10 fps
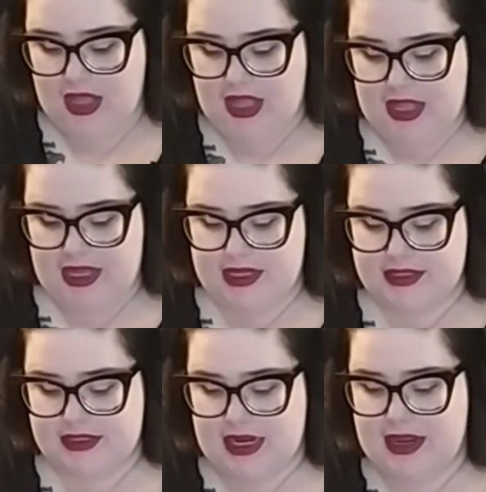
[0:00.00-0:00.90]

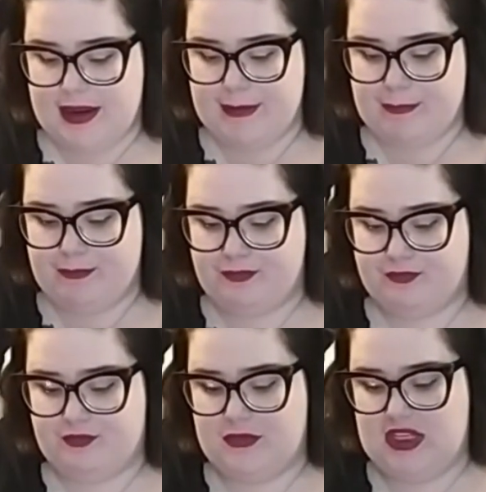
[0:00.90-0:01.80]
And
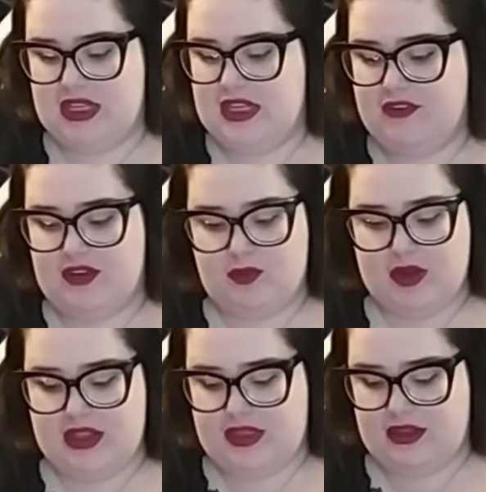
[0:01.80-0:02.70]
even
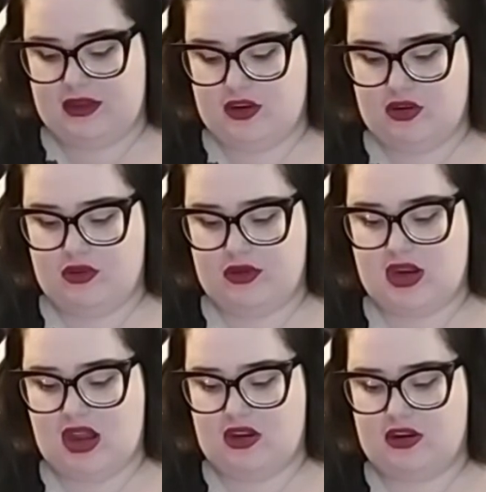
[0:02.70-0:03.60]
with,
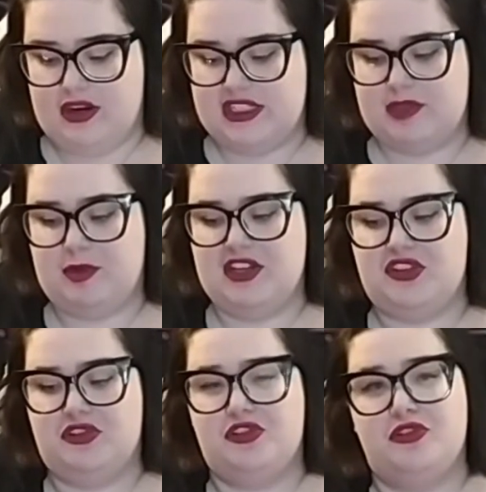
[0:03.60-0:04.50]
color, express
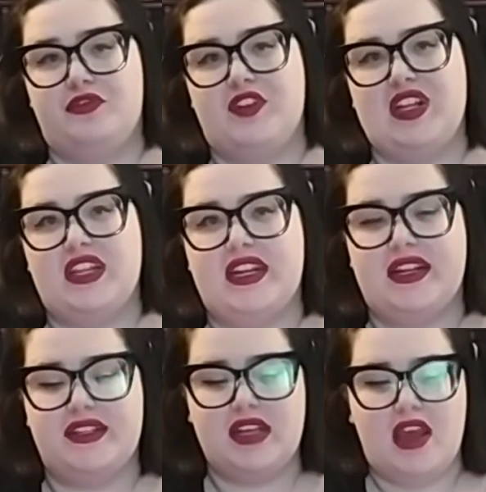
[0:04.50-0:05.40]
your true
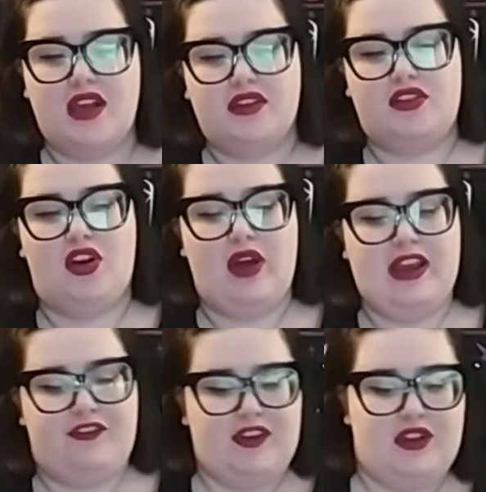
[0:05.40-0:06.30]
feelings. So I
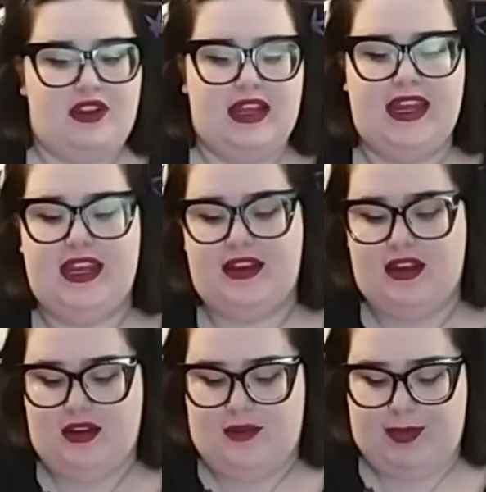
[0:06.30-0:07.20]
feel like
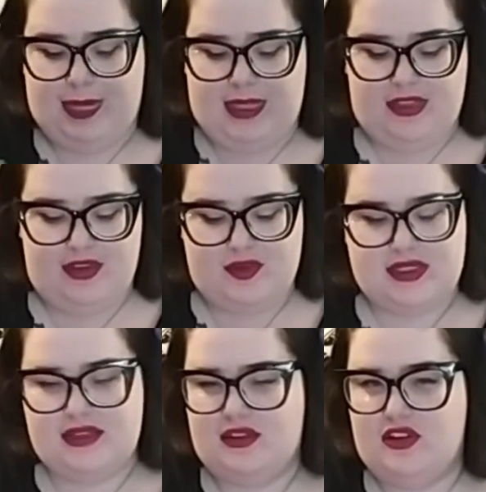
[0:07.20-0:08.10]

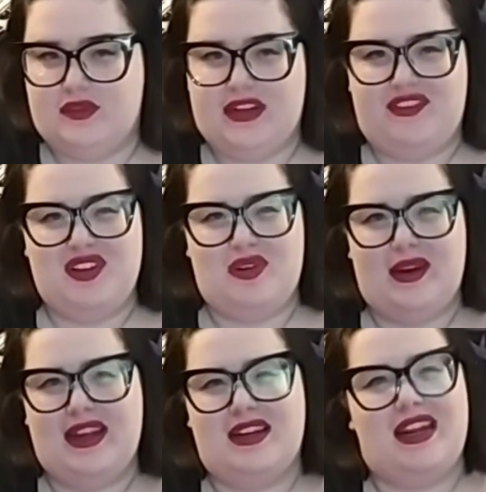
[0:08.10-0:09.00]
those, definitely go
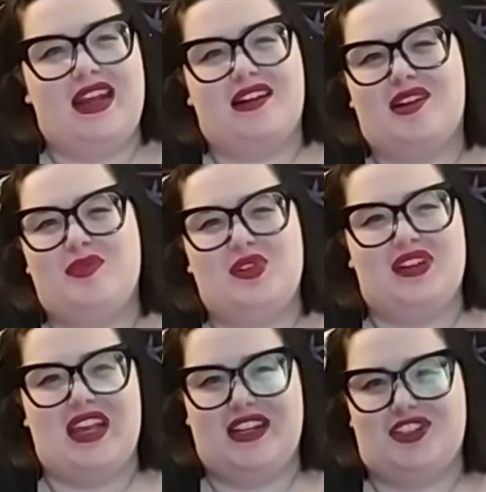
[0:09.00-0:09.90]
hand in hand,
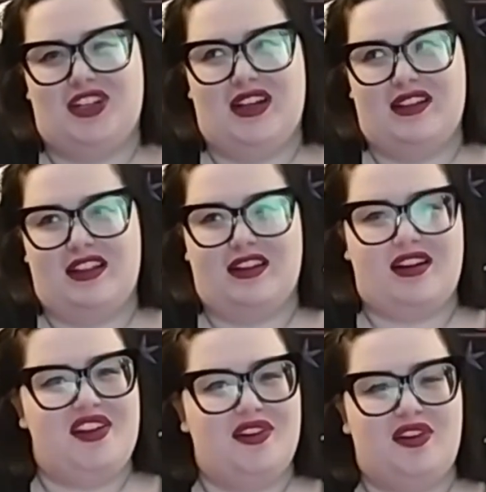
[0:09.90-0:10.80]
communication and then the
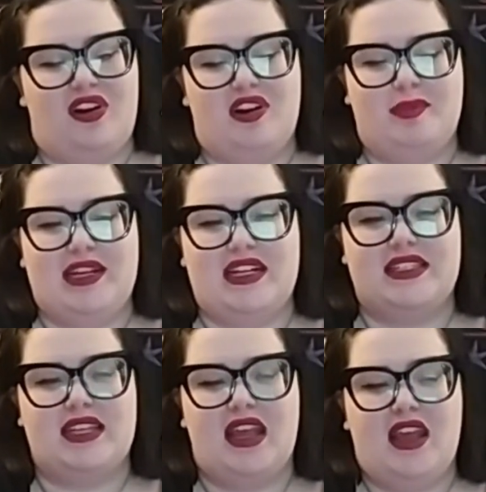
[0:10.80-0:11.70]
color card,
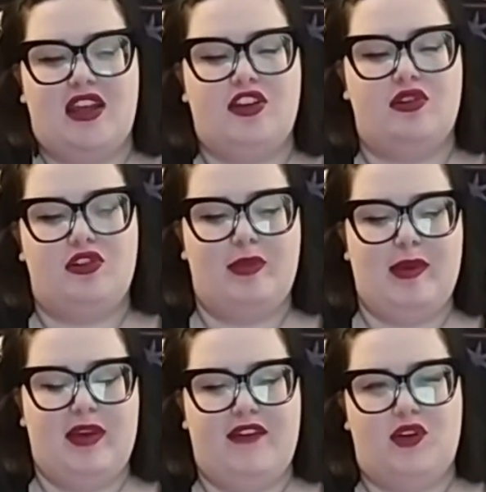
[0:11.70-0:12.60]
because, you
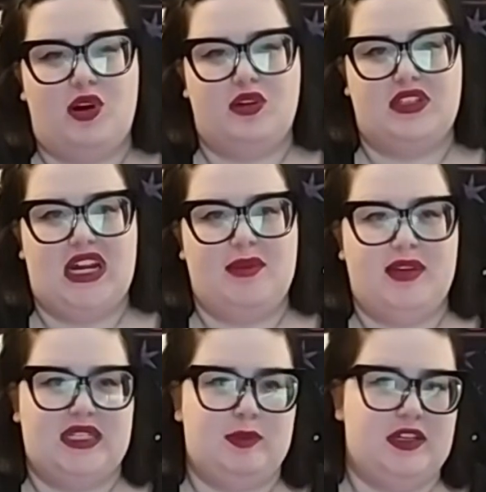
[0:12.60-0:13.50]
maybe have a hard time
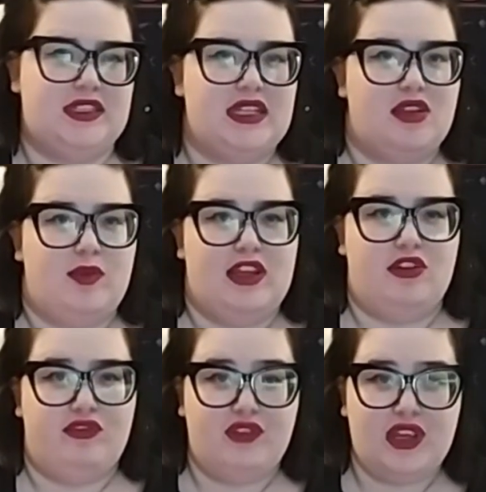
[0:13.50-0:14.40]
expressing the way you
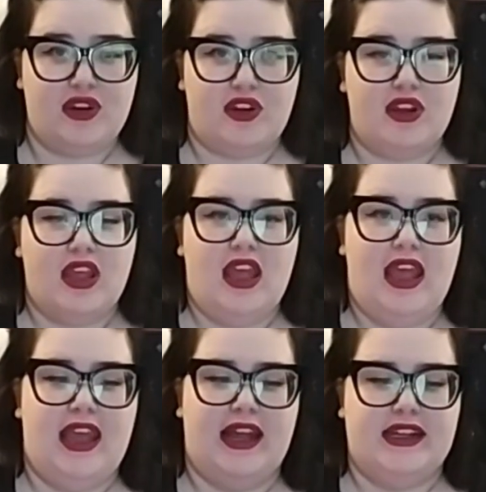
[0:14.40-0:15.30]
feel
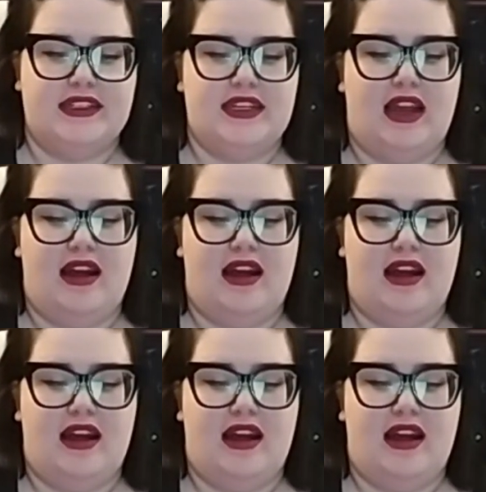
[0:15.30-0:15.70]
and